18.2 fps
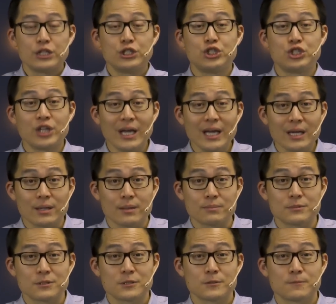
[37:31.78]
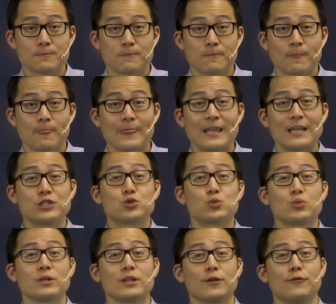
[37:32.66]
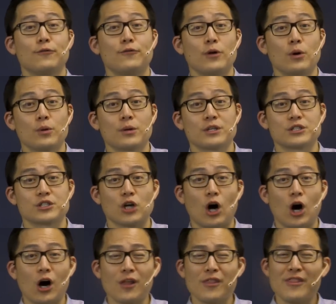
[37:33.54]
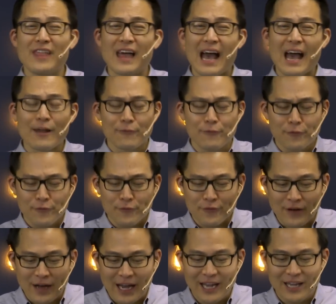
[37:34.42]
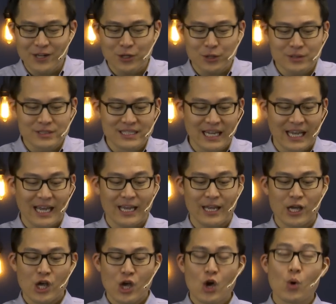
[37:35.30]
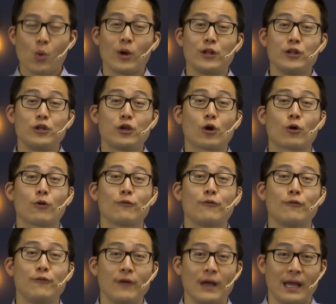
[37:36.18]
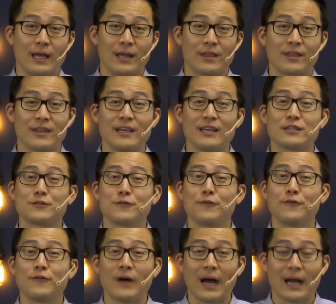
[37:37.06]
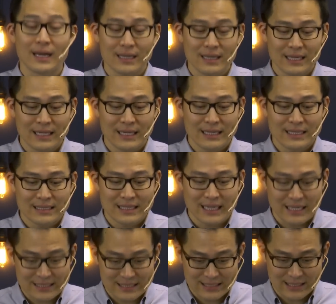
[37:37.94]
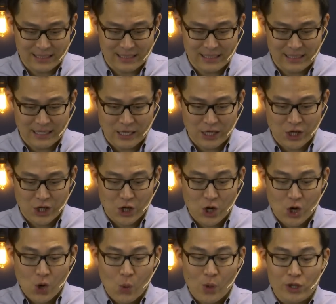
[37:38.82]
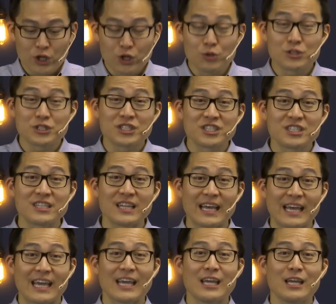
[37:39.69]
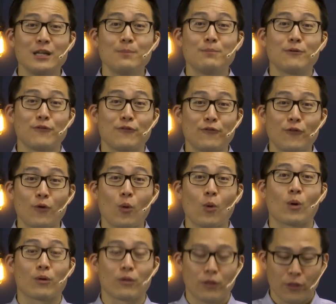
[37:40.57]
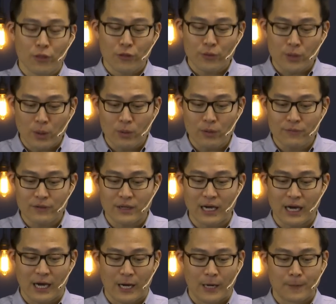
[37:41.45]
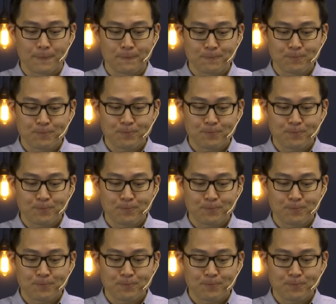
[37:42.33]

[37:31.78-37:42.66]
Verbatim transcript: James is really focused on that final day when your faith is finally tested. When you stand before the throne of God,